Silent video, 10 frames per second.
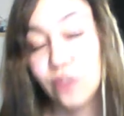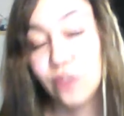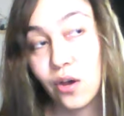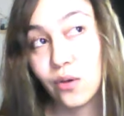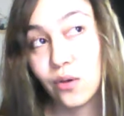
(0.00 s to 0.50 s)

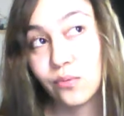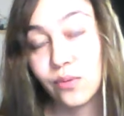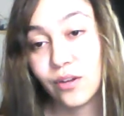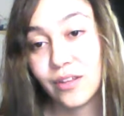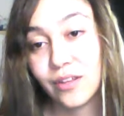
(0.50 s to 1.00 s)
don't,
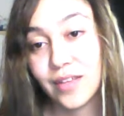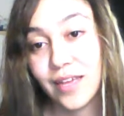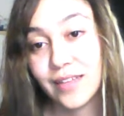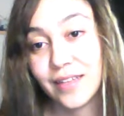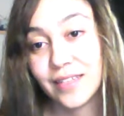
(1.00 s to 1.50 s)
well
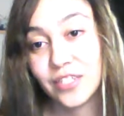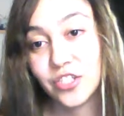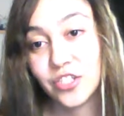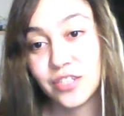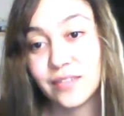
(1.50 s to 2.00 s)
then
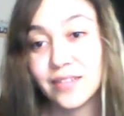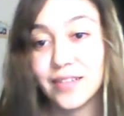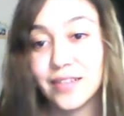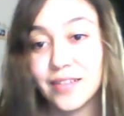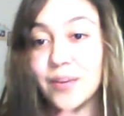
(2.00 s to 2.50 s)
let's
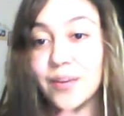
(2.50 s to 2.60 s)
just